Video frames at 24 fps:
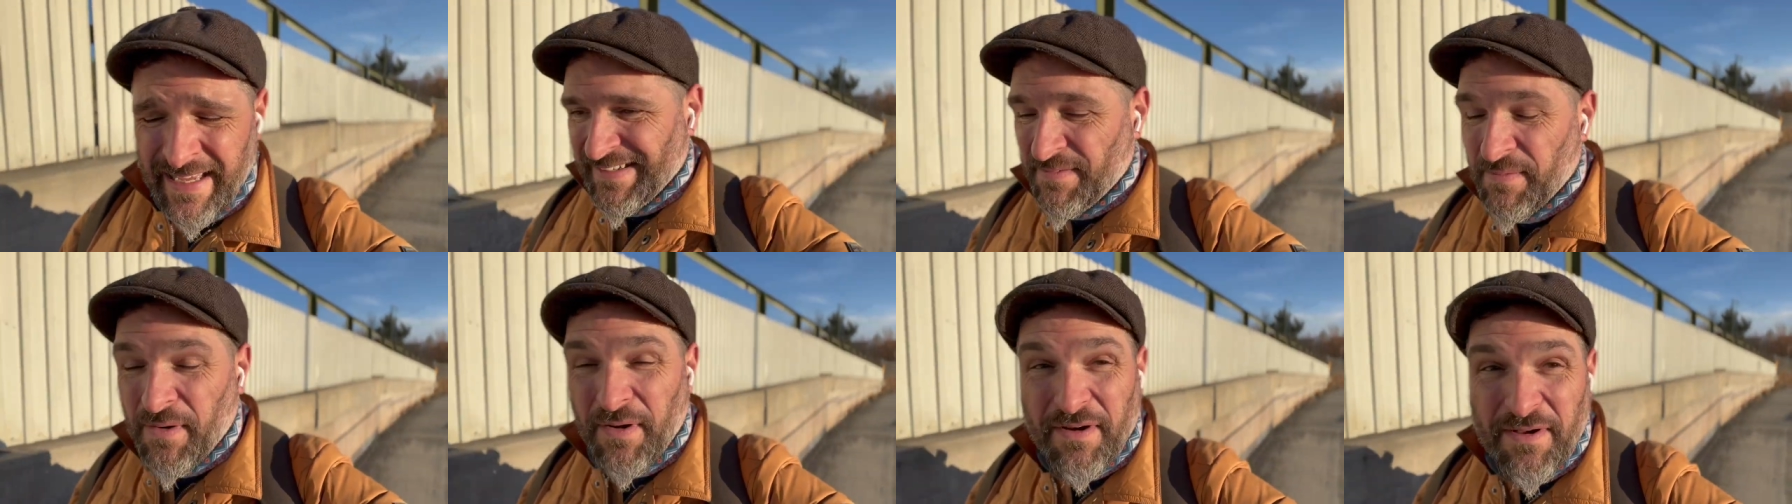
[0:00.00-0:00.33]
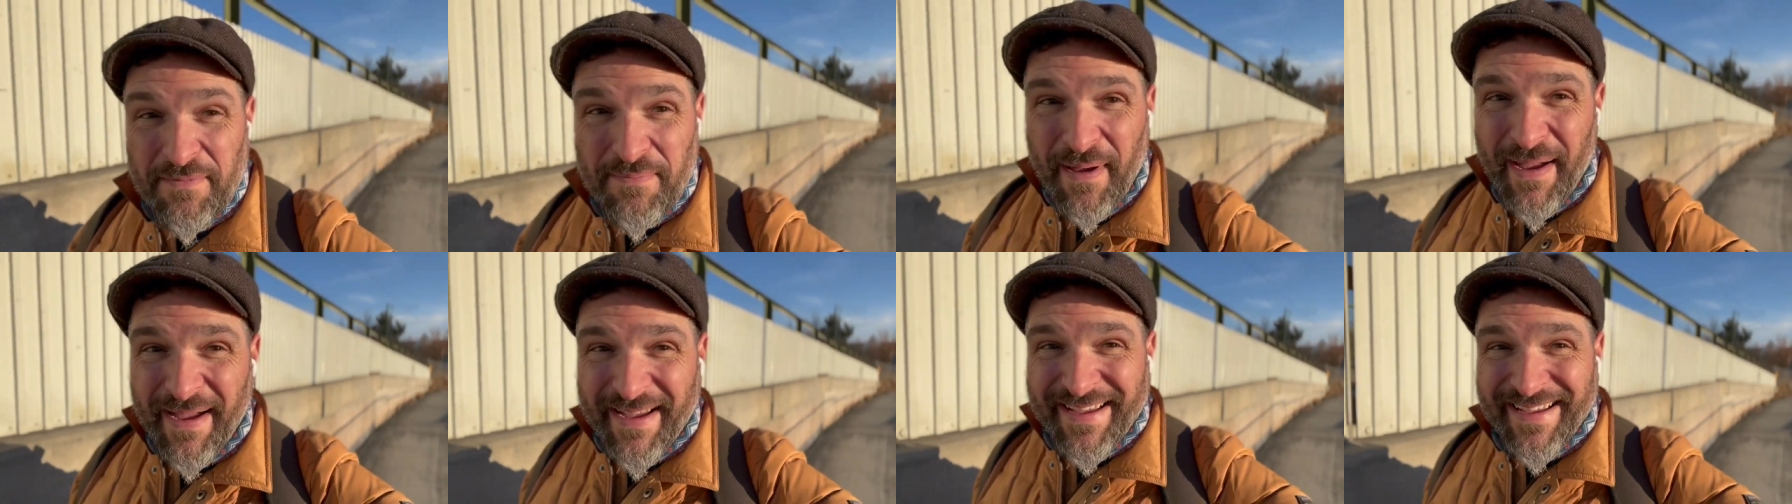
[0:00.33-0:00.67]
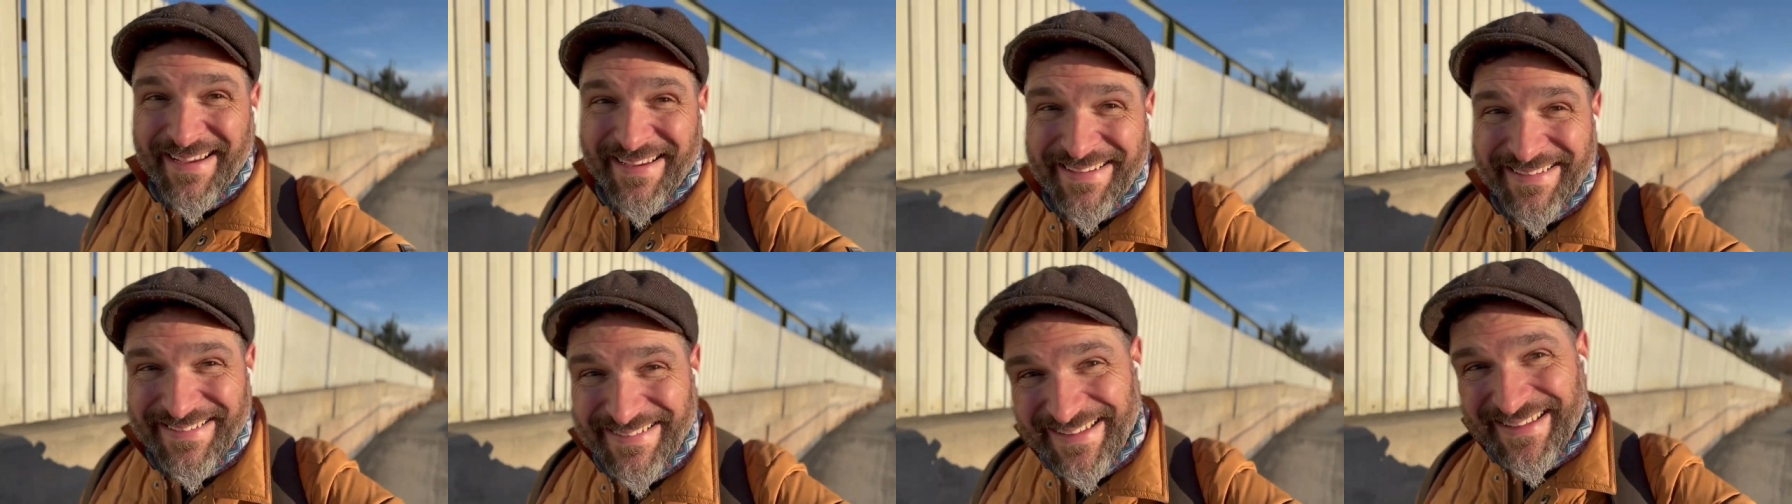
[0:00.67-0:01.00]
Welcome
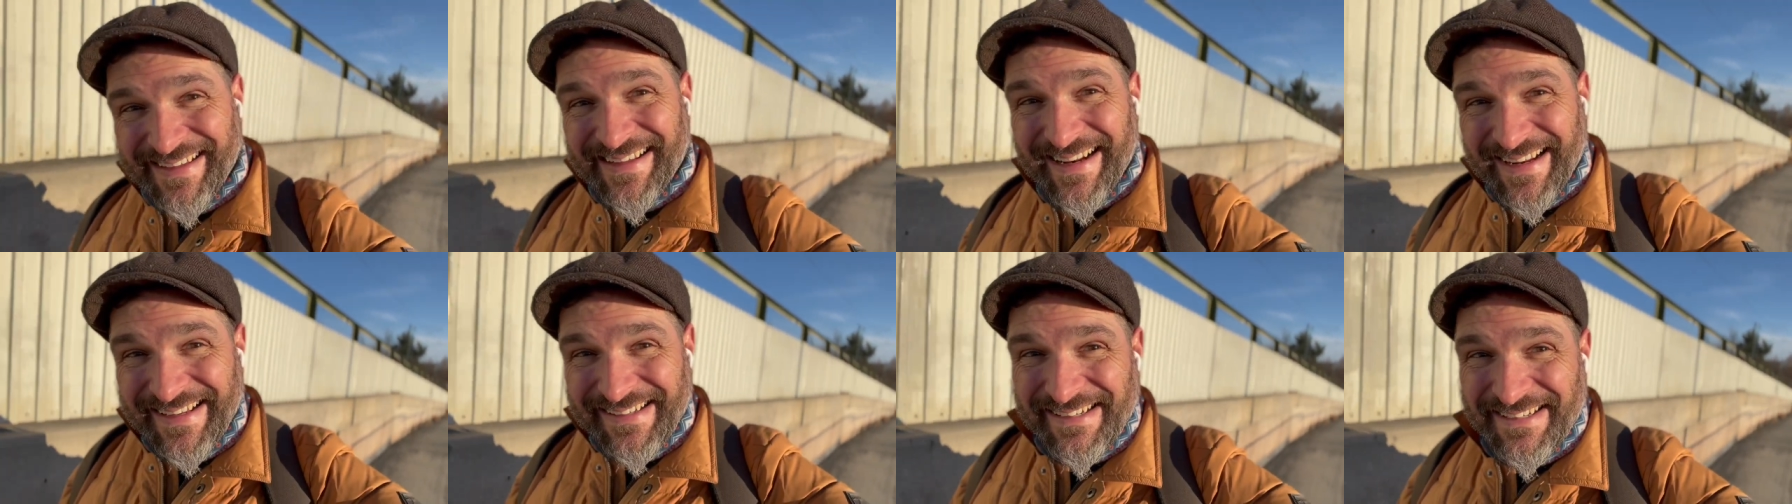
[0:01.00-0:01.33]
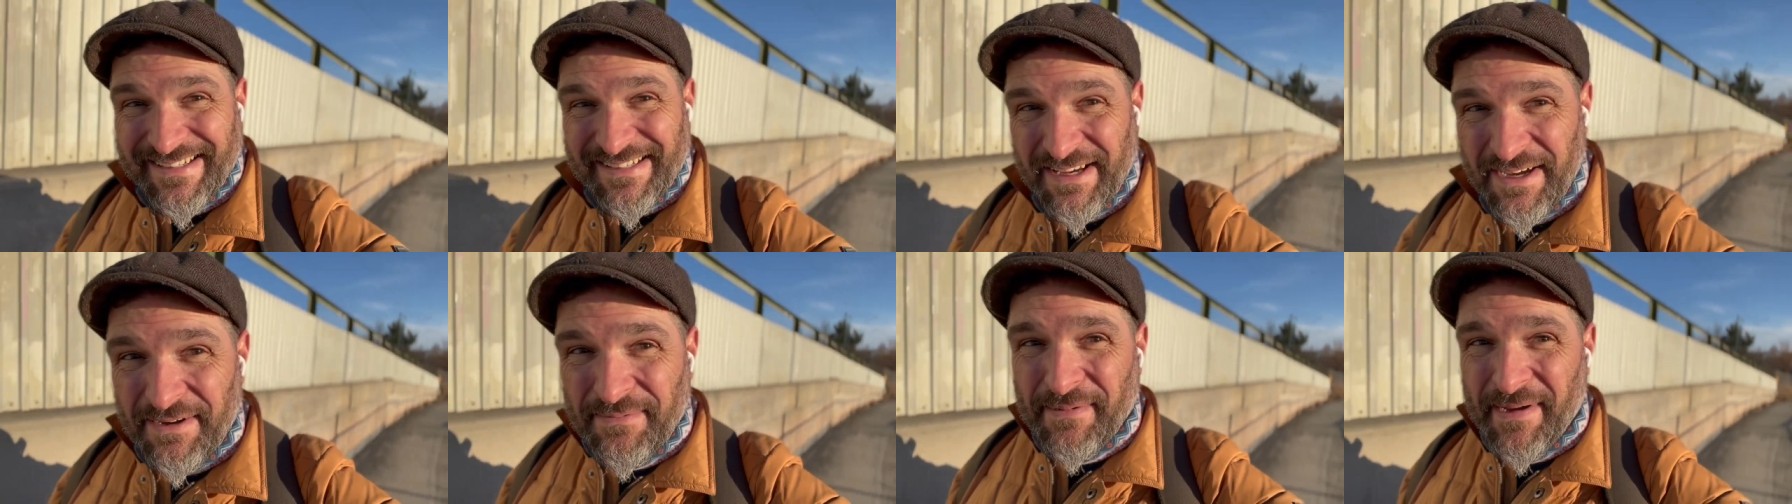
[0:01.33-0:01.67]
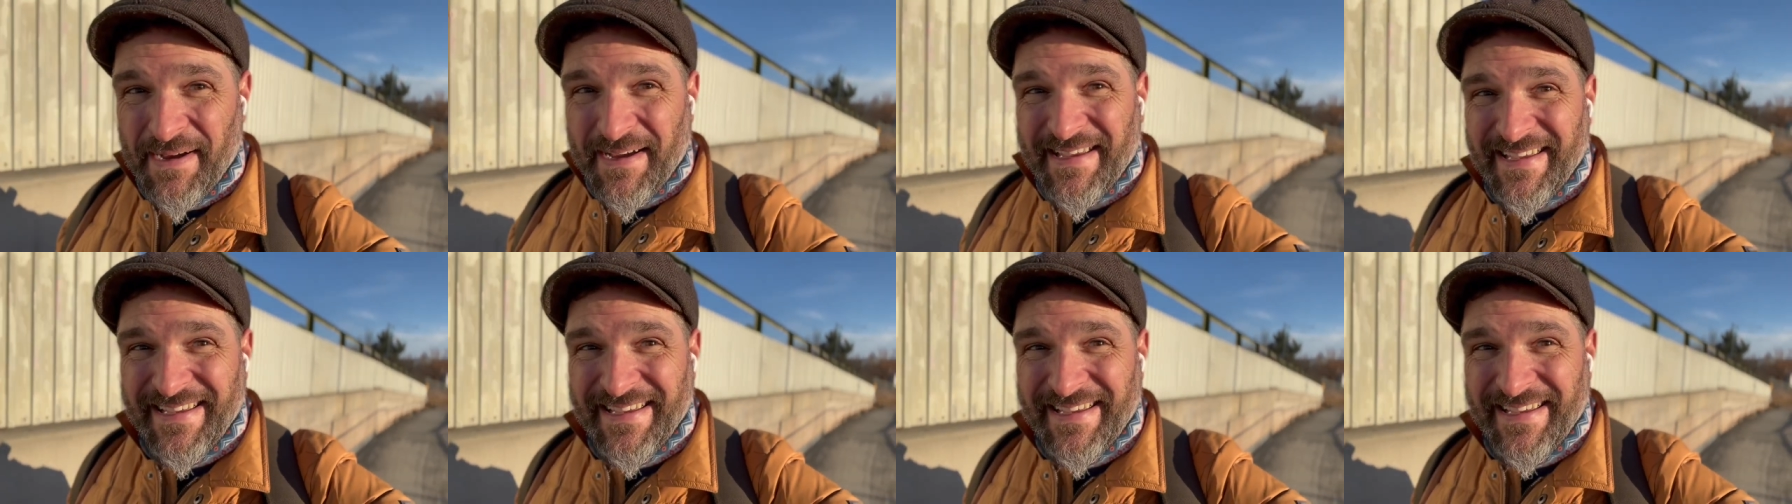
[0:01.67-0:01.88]
back to the Classic Saab Guy.